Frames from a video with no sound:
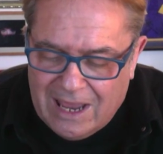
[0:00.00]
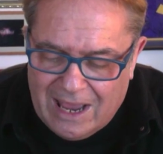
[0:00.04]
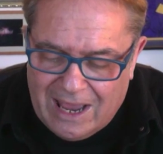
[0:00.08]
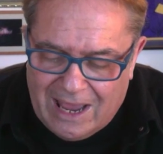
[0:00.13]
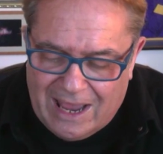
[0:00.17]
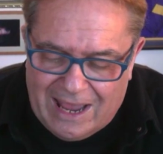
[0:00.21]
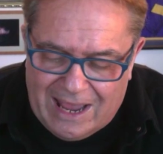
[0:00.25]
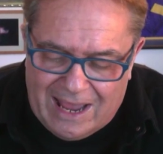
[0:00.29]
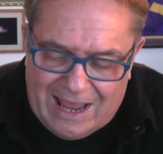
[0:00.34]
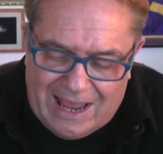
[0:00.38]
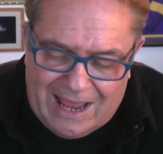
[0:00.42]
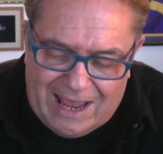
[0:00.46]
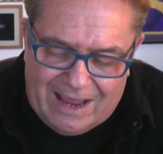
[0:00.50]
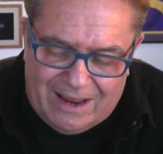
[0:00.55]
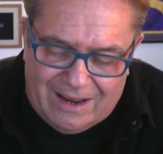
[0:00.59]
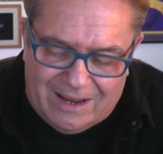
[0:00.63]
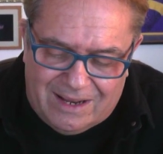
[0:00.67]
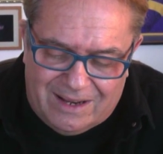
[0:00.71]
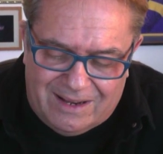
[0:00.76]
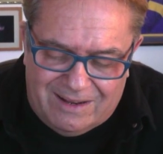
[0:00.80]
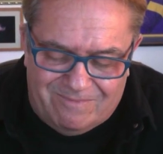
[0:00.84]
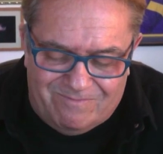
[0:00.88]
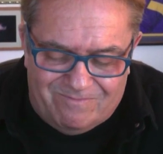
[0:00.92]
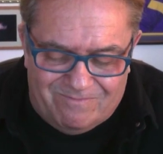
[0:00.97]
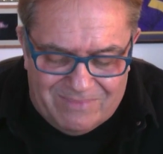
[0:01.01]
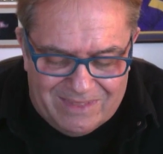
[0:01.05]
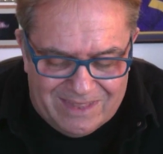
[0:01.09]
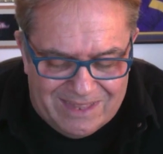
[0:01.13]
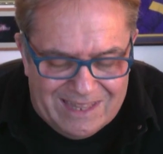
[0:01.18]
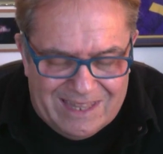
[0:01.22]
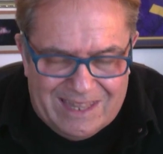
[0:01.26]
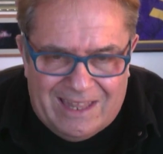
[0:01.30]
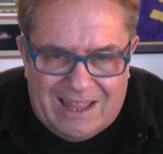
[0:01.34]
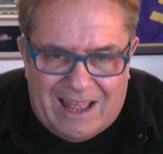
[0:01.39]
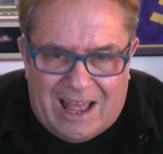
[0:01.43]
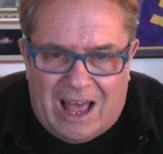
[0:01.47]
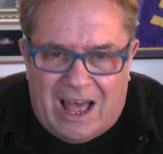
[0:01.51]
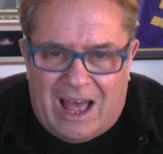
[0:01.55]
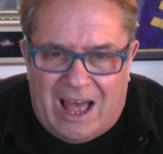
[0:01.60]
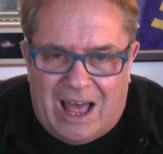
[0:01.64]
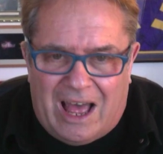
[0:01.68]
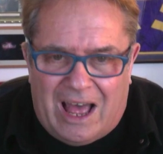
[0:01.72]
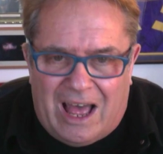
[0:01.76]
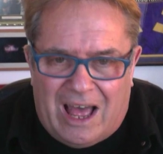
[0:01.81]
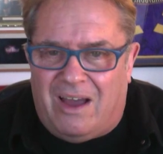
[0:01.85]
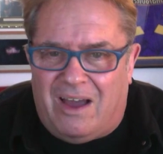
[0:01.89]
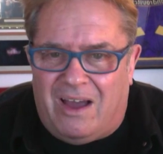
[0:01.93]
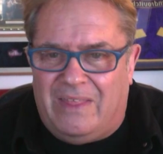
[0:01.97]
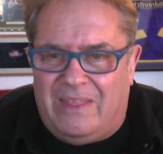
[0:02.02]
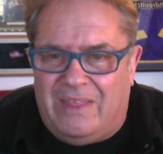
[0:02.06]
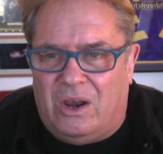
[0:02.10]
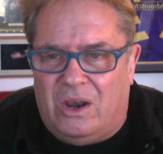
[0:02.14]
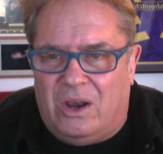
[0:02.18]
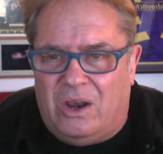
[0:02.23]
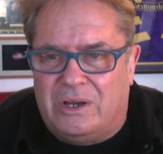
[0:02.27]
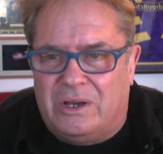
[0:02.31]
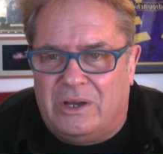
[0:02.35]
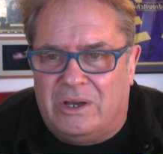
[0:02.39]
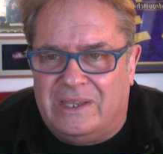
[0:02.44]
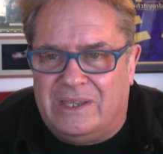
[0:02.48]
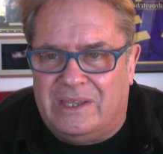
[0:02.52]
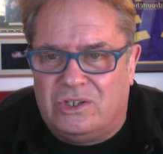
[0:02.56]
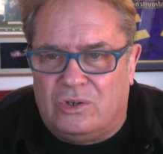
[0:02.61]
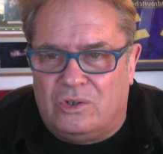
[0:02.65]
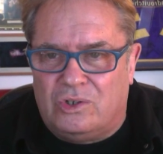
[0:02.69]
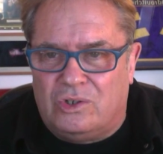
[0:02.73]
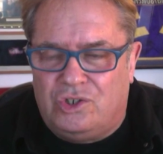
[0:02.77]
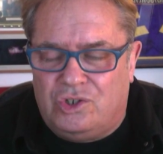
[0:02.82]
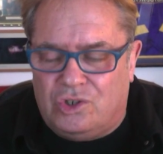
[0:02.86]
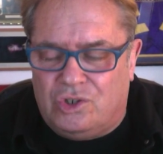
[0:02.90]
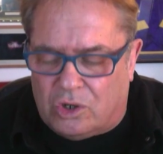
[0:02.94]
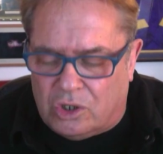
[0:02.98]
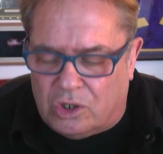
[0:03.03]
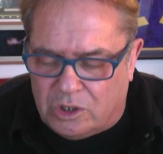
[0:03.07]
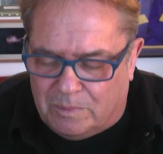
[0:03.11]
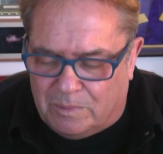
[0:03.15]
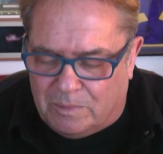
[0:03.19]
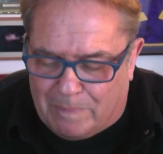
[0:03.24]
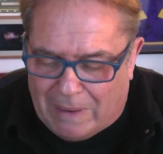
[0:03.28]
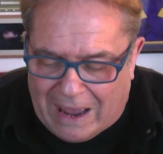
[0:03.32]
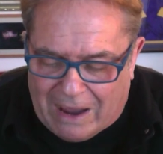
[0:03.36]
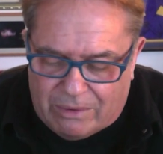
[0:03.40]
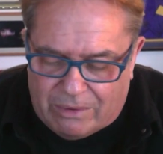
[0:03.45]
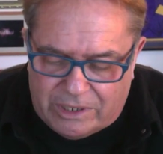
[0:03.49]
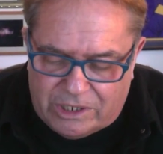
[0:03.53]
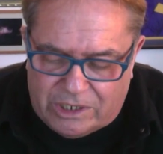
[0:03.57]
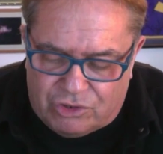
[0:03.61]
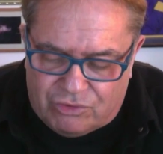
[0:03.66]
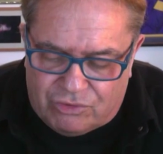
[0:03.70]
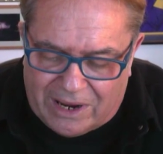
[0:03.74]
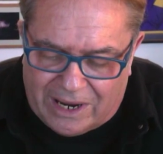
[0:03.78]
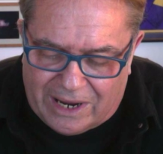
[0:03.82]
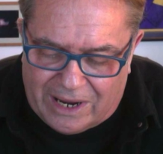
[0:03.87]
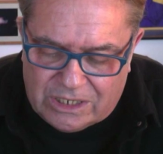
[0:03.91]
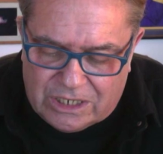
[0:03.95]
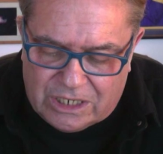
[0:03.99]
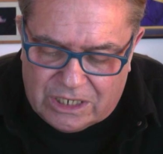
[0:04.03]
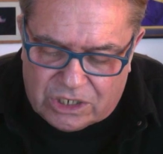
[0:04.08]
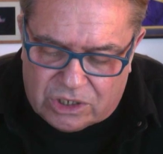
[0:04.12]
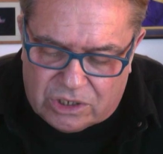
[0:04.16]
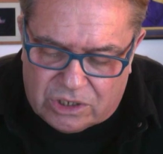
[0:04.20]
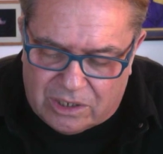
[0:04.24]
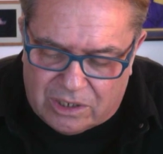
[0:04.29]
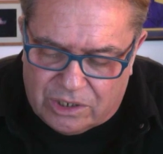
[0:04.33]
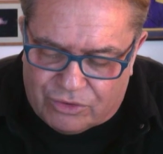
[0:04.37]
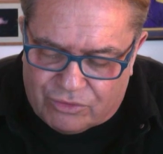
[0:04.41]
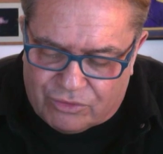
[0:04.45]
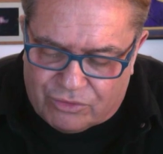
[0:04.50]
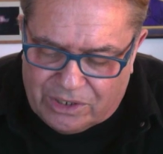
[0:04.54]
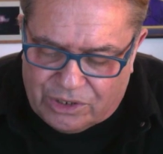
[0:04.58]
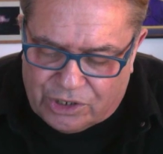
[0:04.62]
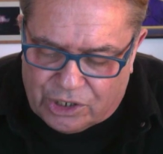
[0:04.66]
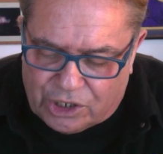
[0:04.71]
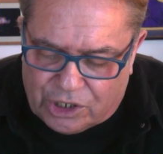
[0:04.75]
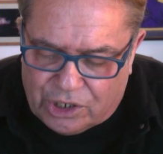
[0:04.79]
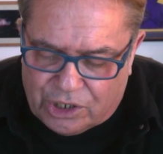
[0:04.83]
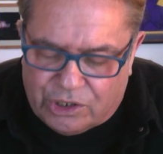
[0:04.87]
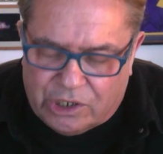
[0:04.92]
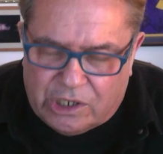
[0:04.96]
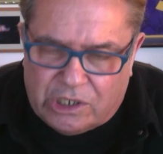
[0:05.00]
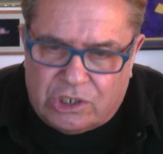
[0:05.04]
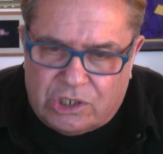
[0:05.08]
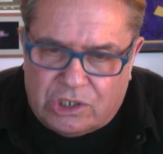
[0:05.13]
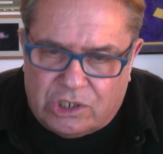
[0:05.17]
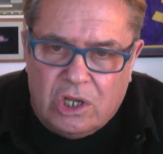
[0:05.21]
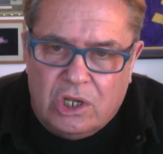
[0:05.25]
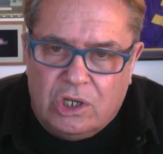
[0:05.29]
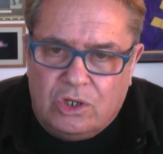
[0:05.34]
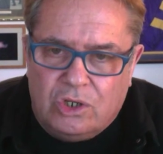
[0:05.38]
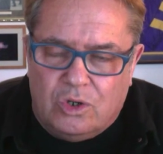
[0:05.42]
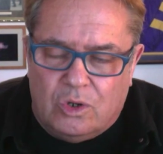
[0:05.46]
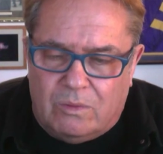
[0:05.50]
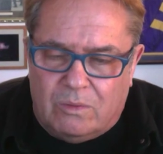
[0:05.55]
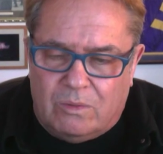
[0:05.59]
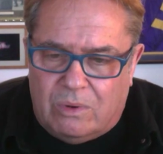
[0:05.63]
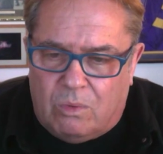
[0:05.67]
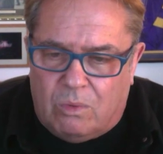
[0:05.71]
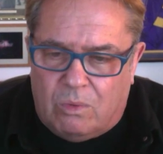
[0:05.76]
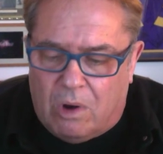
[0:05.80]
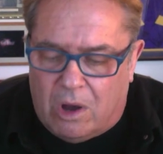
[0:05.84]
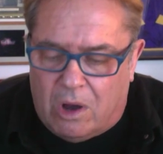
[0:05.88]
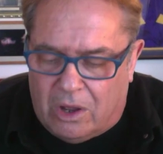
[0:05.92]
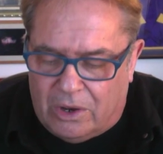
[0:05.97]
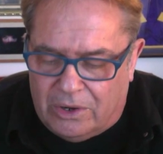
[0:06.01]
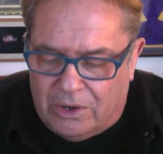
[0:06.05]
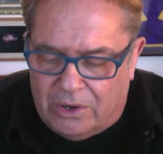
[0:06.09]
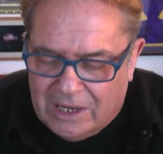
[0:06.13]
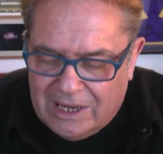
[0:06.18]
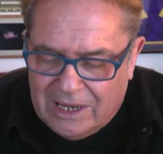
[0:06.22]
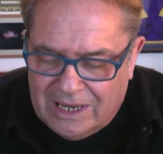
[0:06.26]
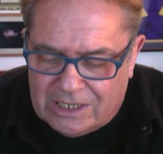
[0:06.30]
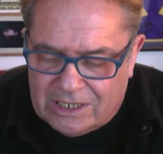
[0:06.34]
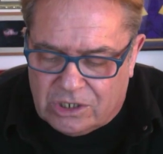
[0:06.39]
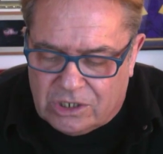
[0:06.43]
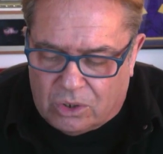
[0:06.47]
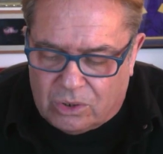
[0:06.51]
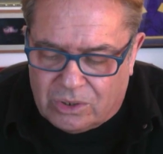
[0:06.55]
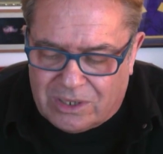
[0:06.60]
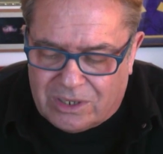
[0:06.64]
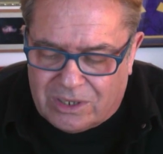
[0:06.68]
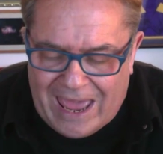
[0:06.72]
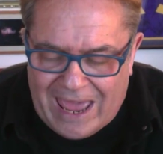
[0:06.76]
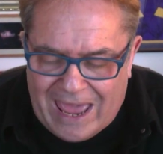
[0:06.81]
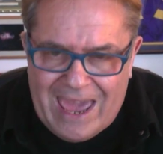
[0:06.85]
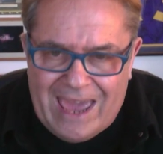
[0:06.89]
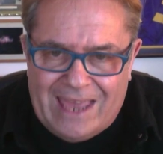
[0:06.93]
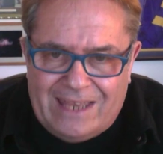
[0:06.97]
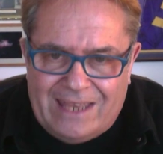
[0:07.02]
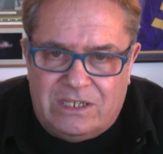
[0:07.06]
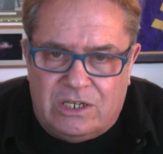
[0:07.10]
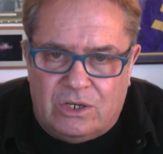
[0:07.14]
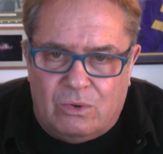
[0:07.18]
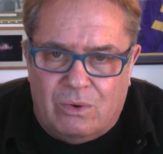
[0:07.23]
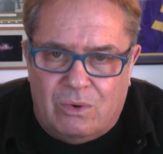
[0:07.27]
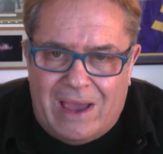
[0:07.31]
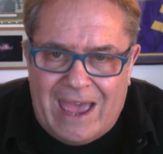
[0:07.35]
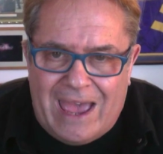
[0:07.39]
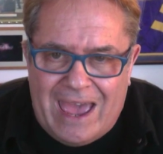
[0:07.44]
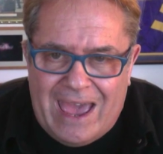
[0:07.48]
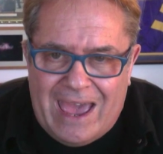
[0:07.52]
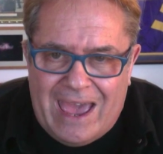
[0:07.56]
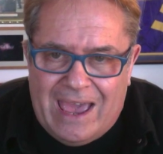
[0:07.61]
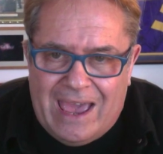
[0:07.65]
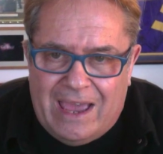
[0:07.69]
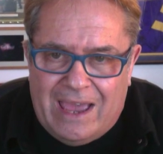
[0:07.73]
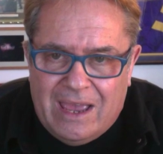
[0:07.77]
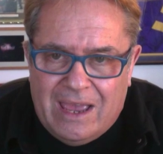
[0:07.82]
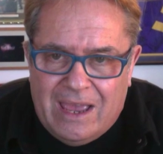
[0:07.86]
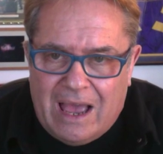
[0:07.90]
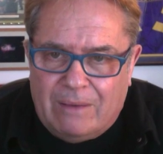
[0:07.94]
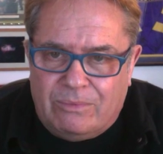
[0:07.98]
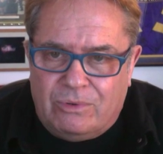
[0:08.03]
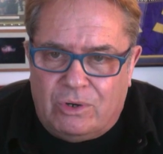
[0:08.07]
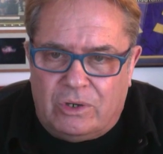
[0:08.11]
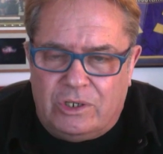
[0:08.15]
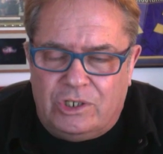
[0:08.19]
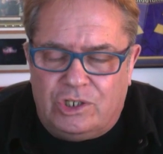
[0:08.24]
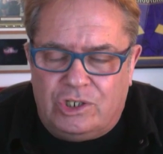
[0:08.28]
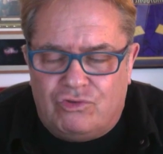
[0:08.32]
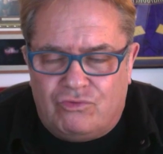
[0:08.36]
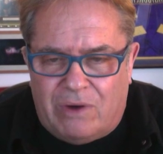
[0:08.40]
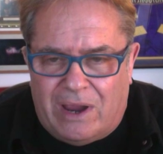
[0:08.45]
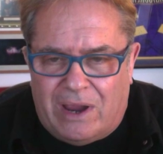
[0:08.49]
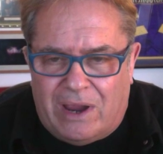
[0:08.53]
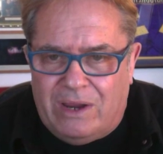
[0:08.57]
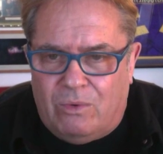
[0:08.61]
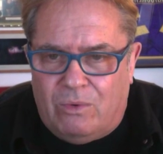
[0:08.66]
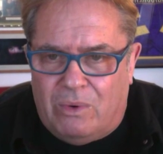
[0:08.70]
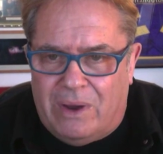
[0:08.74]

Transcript: I like the look of this horse. George Bowie trains. It's the 3:30 THIRSK. Number 1. It's called Air to Air. I'm going straight